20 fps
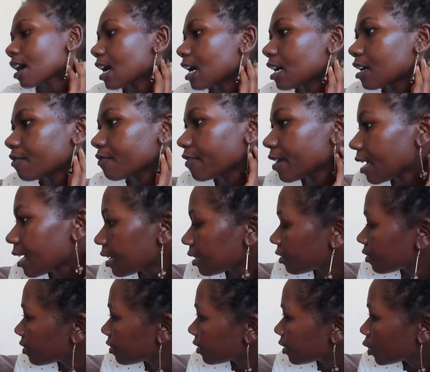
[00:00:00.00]
I've
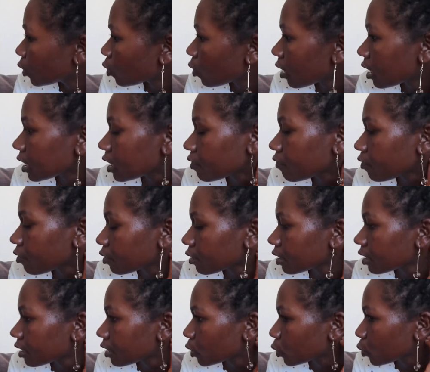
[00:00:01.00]
had these ones for
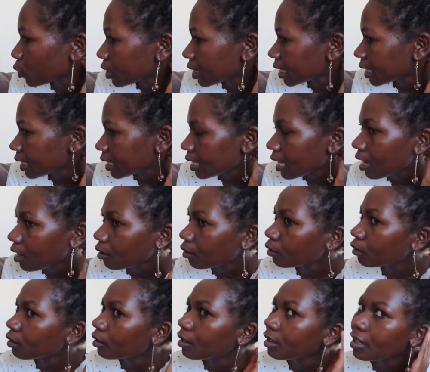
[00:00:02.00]
6 weeks
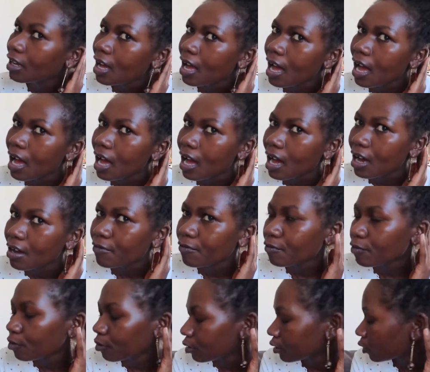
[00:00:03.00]
now.
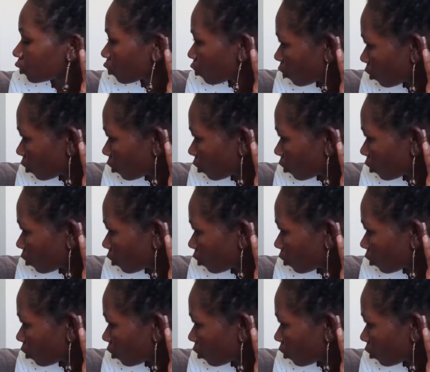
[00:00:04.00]
I've not